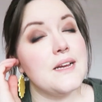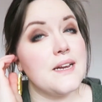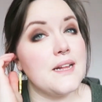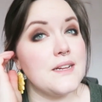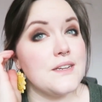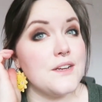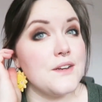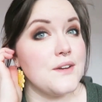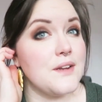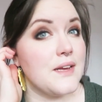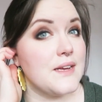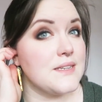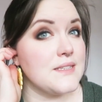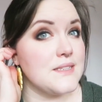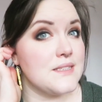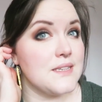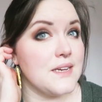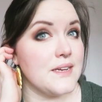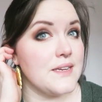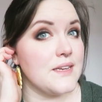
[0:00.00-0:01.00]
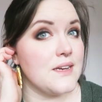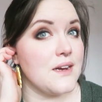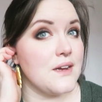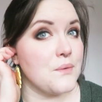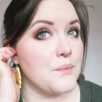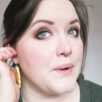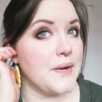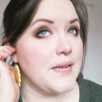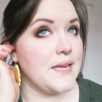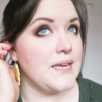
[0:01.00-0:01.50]
And I don't like to dye
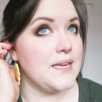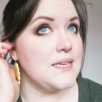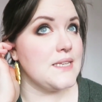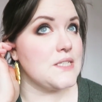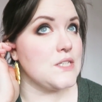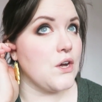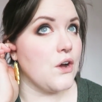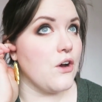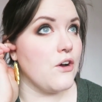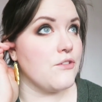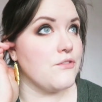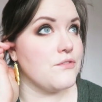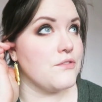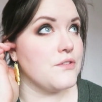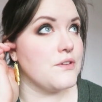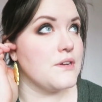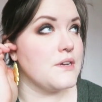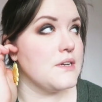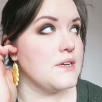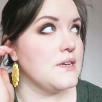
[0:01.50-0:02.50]
yarn when he's off